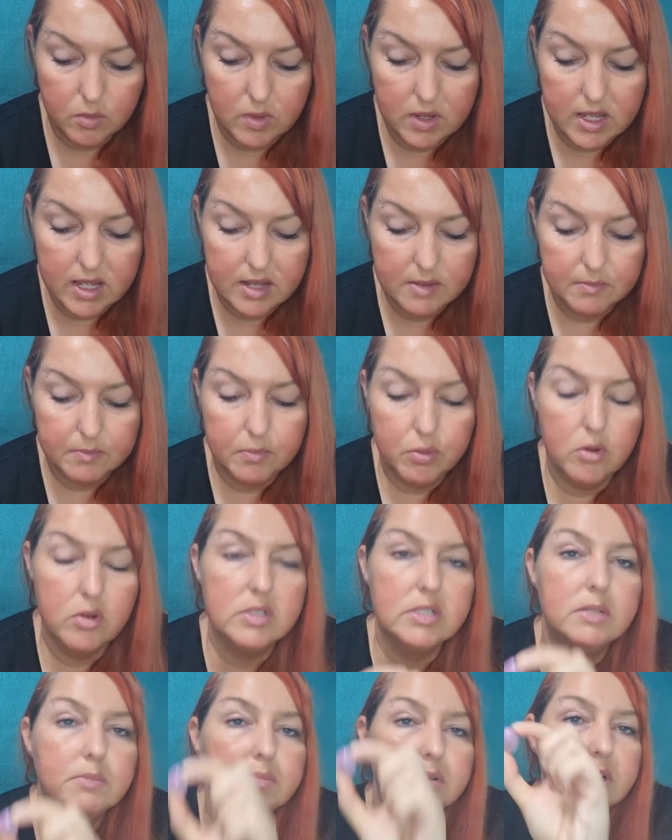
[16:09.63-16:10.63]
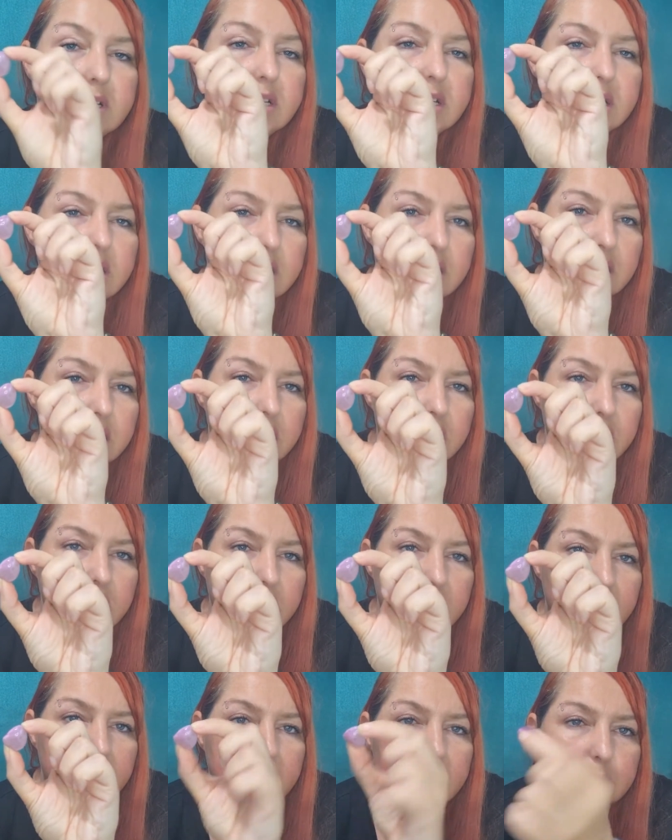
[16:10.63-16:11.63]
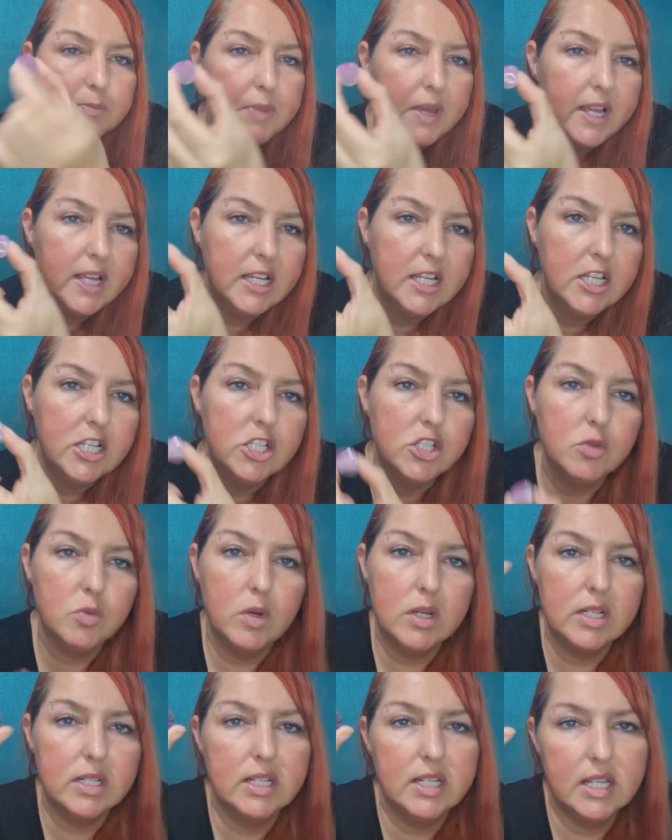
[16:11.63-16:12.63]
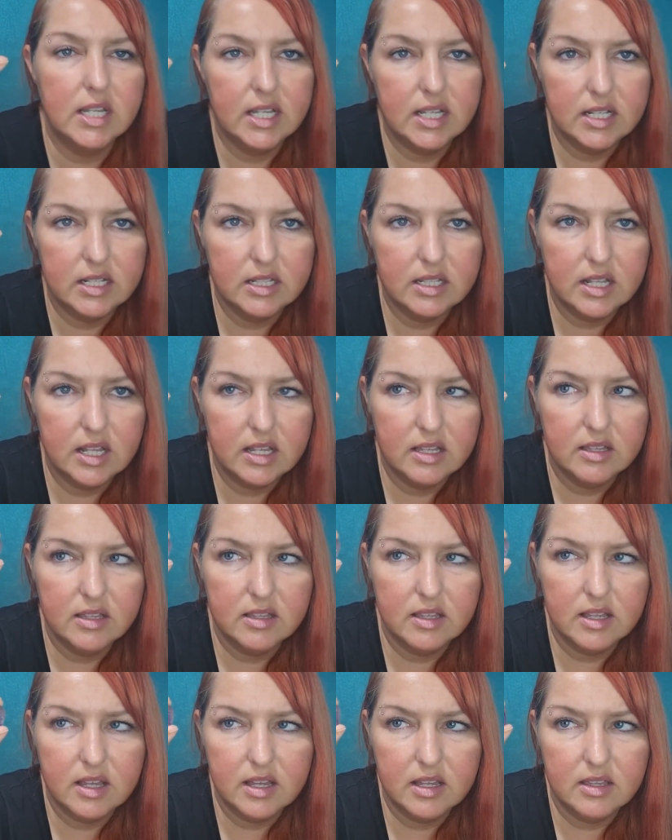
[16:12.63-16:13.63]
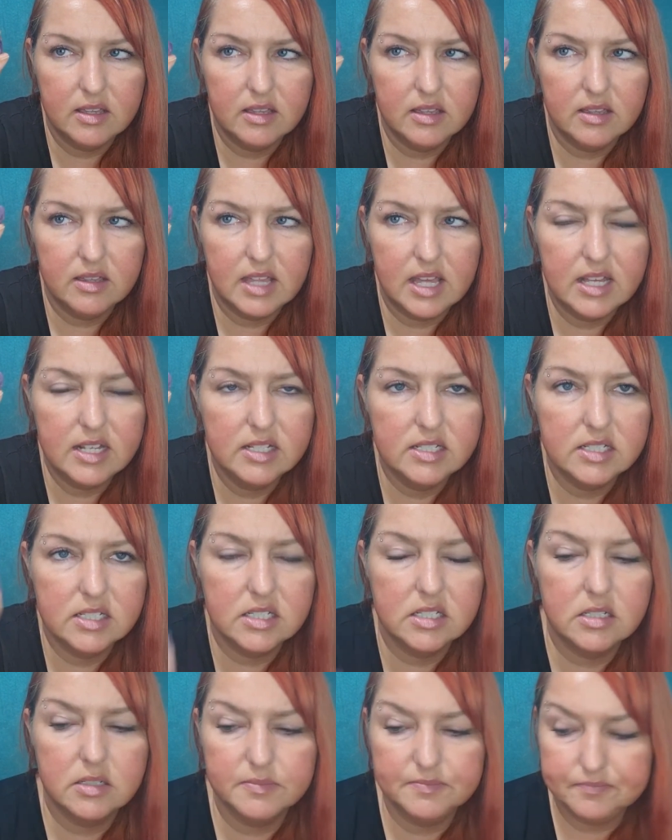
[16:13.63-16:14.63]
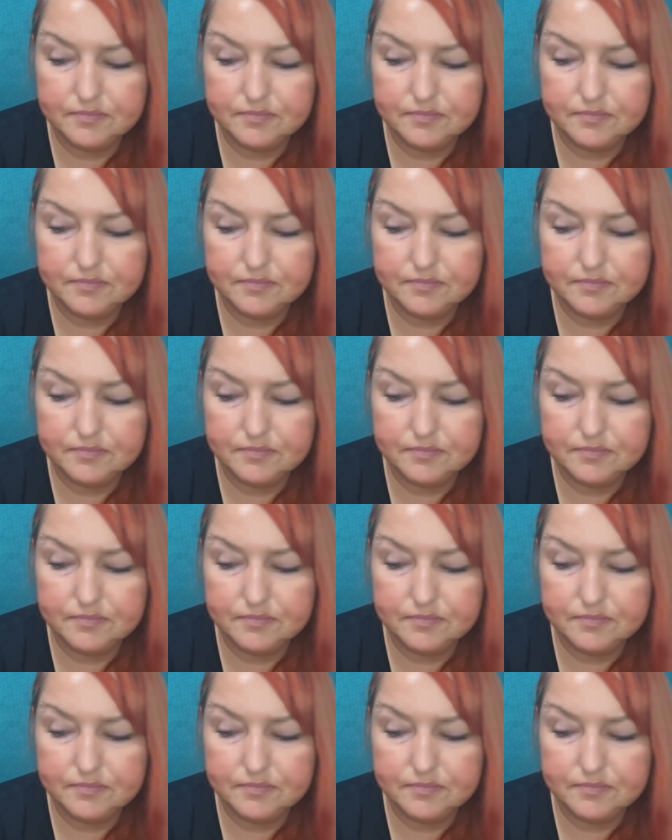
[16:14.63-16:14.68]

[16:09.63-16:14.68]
what, and possibly this pinkish one and this.